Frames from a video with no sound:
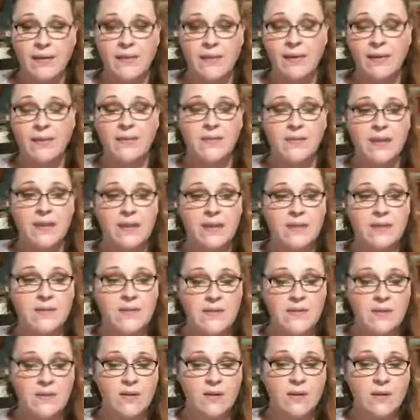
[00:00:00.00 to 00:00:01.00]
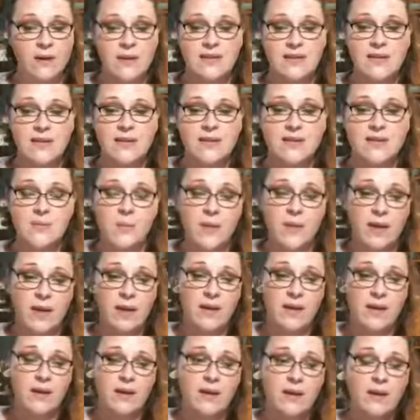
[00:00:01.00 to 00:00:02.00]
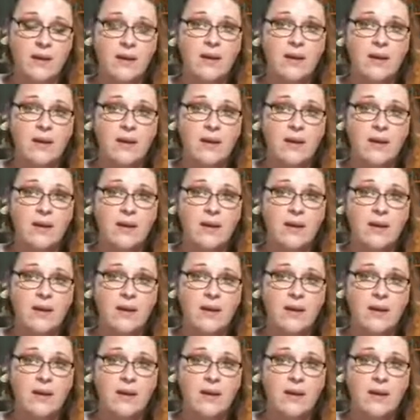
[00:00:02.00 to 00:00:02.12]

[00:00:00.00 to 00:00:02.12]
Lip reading: and then I'll see you guys next week.